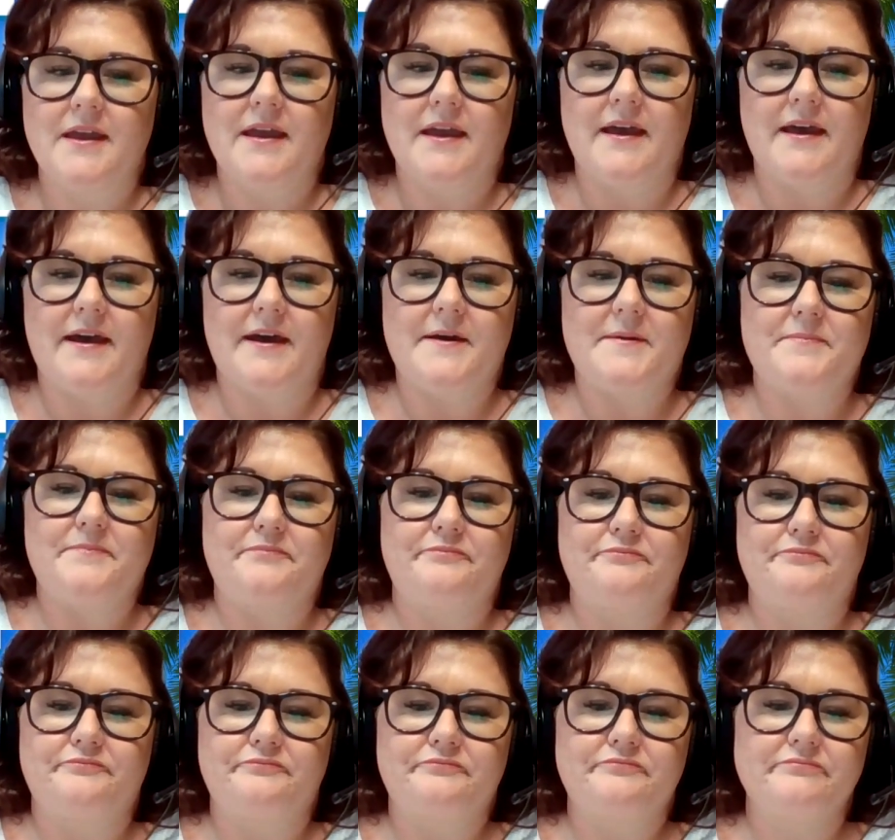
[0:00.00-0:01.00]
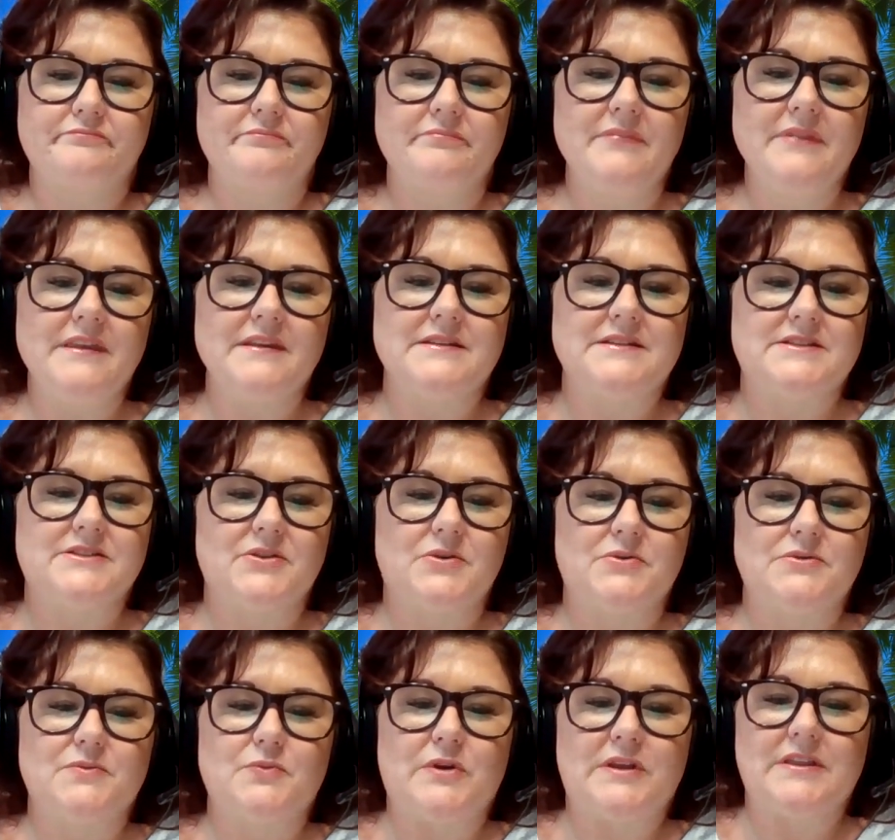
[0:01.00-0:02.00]
Um,
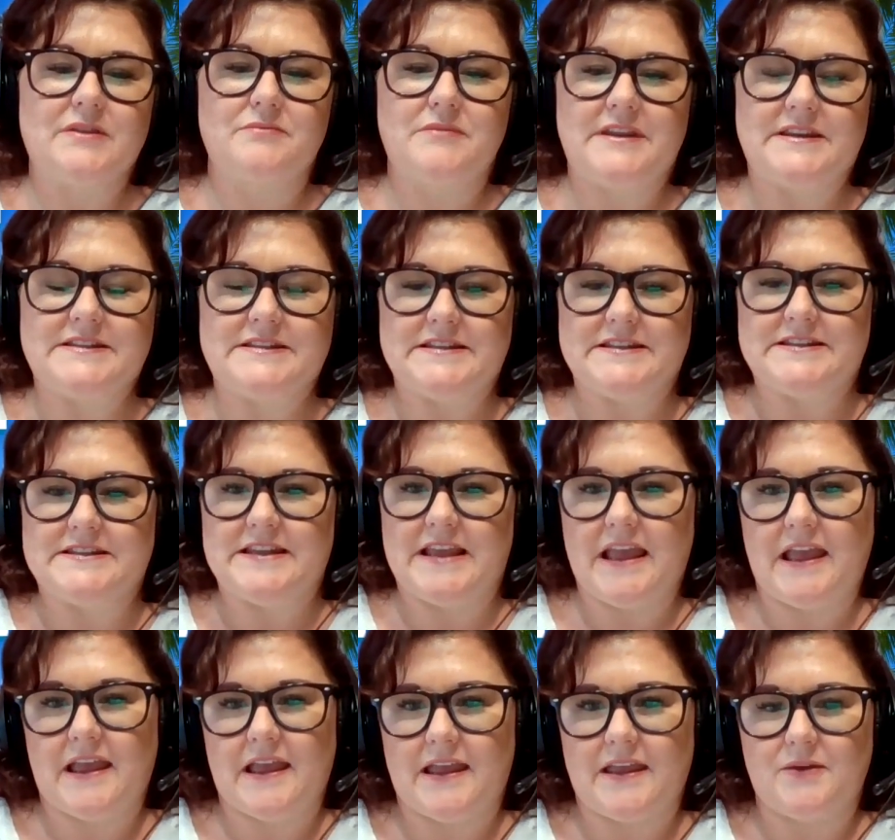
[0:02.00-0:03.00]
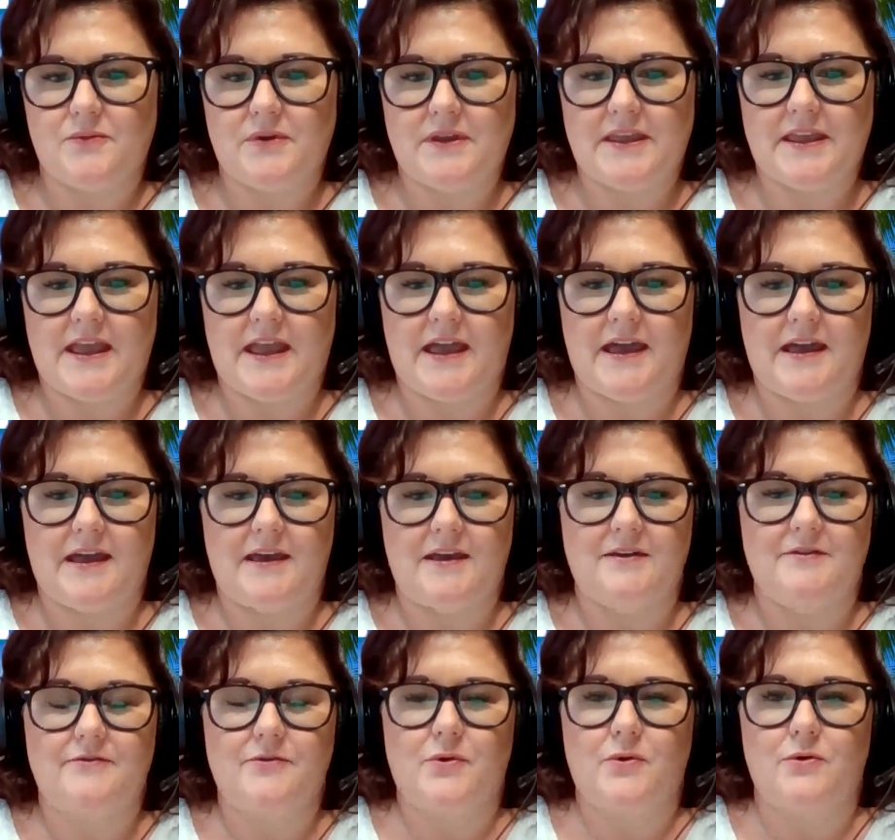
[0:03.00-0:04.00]
so with me today, we
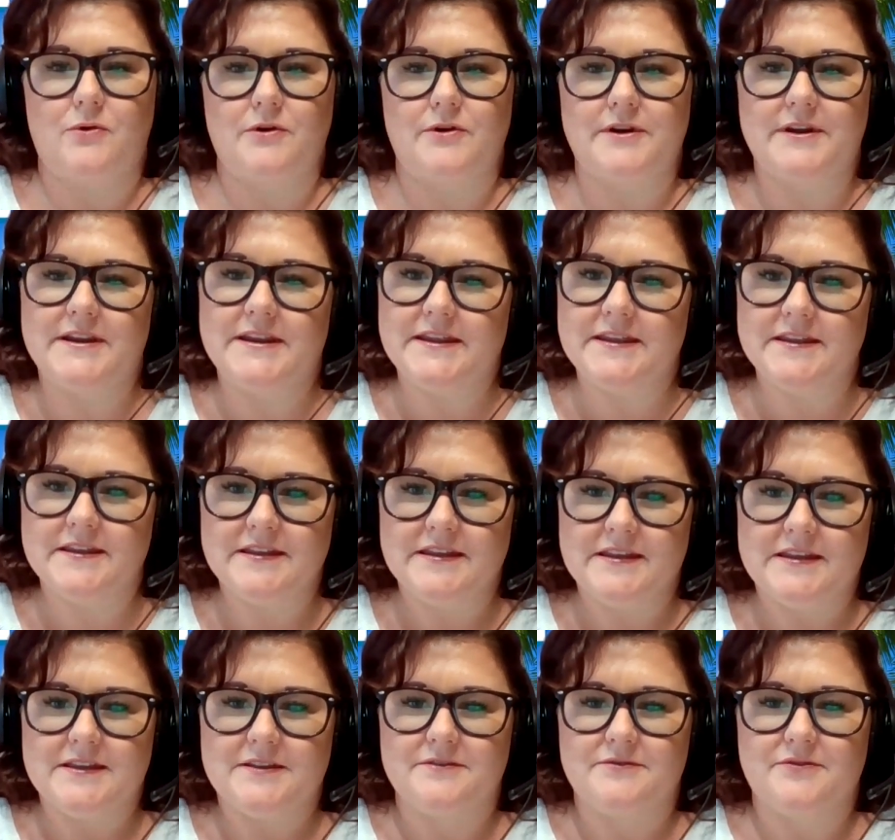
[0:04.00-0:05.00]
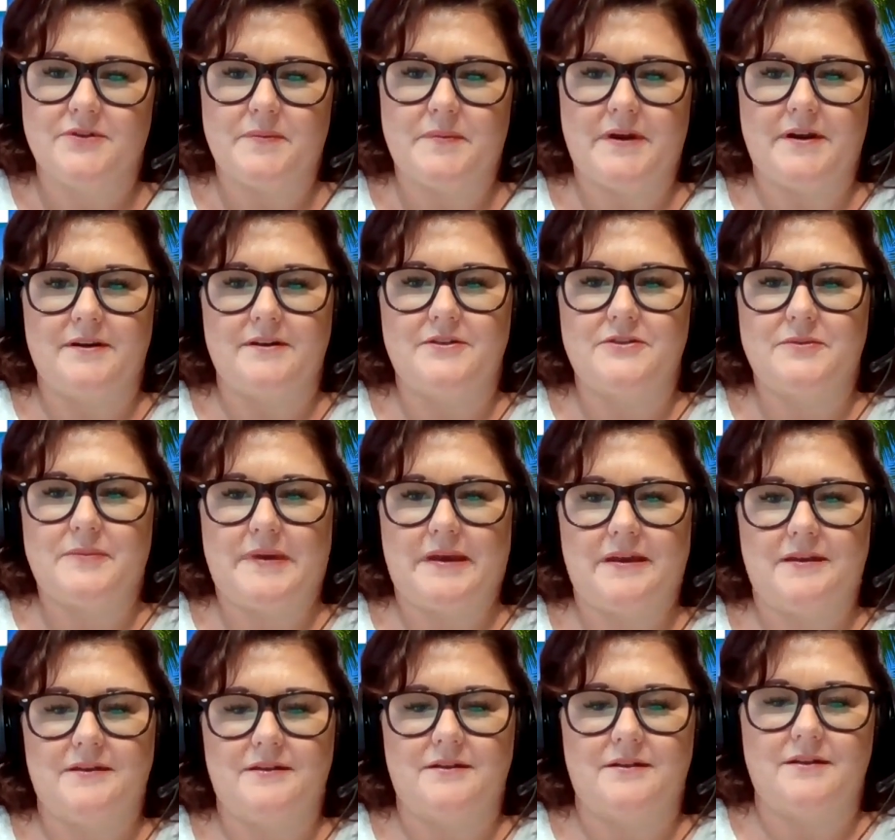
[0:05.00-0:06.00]
have Hori from our
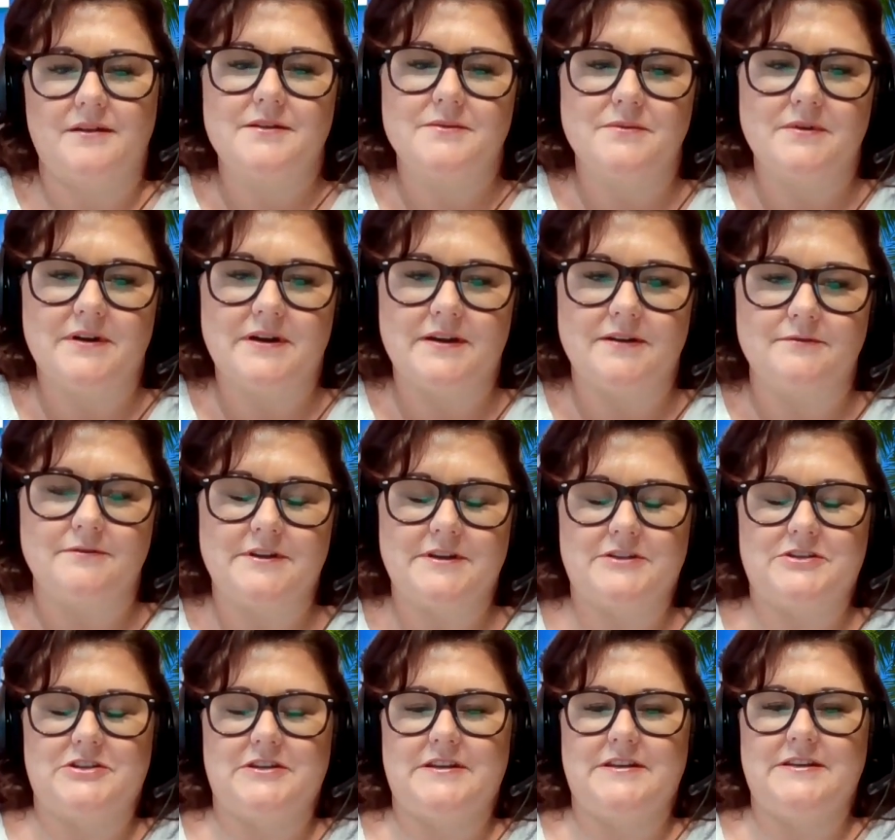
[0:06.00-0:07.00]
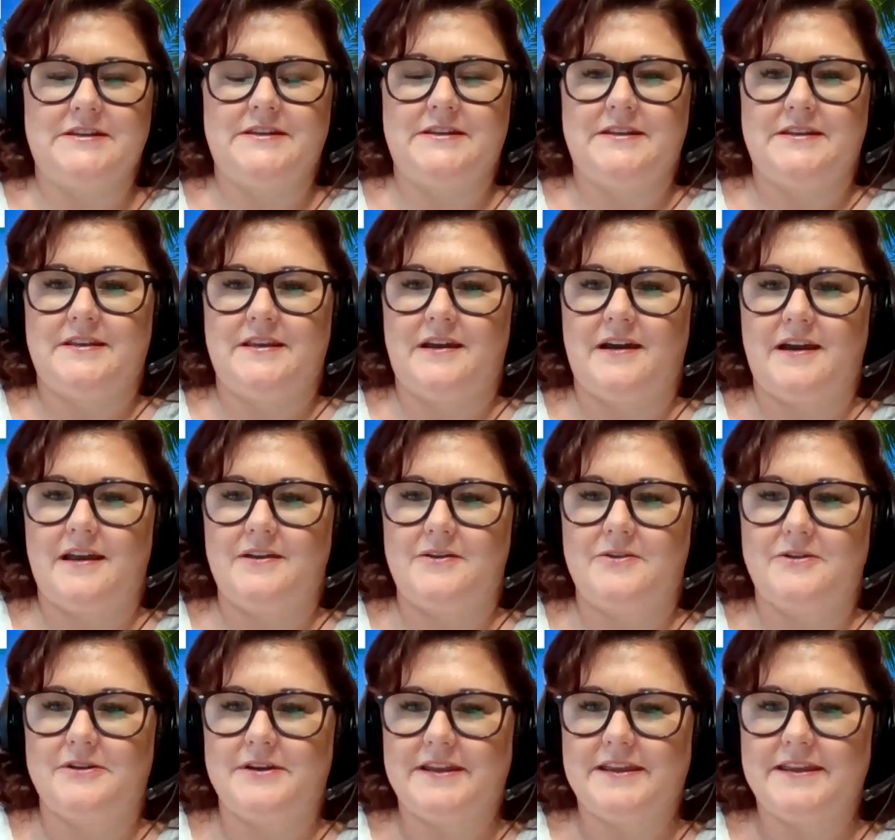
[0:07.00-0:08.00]
Quebec and Ottawa region. Hi,
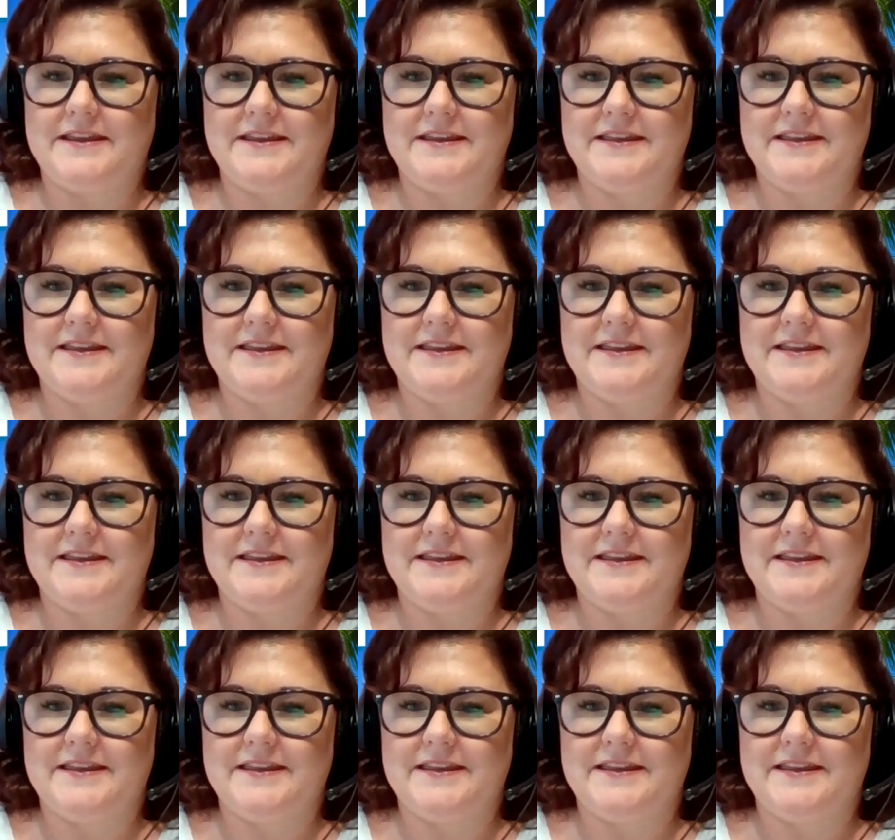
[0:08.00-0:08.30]
Hori.